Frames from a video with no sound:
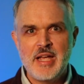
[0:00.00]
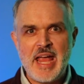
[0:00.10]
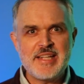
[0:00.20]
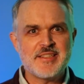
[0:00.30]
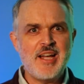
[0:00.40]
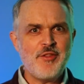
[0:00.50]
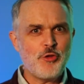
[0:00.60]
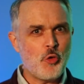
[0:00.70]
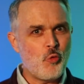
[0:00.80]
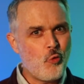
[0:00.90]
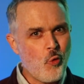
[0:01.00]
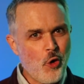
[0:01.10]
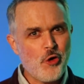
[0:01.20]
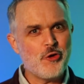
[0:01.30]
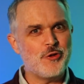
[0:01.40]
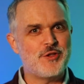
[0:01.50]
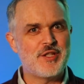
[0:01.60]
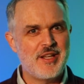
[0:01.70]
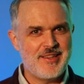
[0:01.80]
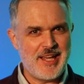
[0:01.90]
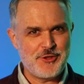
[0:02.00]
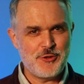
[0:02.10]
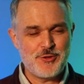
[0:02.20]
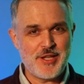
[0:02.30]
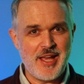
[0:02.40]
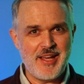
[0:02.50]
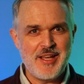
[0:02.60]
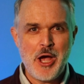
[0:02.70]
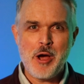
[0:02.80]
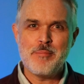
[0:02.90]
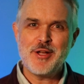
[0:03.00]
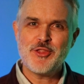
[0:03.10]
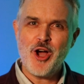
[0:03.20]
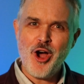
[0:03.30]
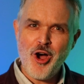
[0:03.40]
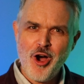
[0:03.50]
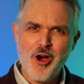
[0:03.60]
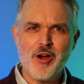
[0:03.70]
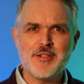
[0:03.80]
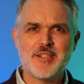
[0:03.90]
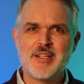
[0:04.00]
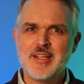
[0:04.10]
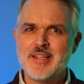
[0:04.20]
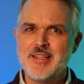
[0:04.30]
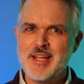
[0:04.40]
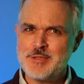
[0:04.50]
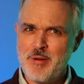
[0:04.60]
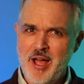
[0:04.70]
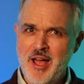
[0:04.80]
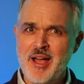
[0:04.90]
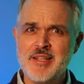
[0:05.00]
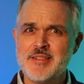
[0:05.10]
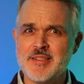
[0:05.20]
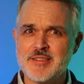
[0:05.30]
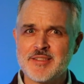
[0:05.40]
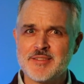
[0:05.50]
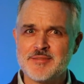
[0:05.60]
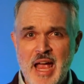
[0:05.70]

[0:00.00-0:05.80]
it's not the words that you say, but the heart that's behind it.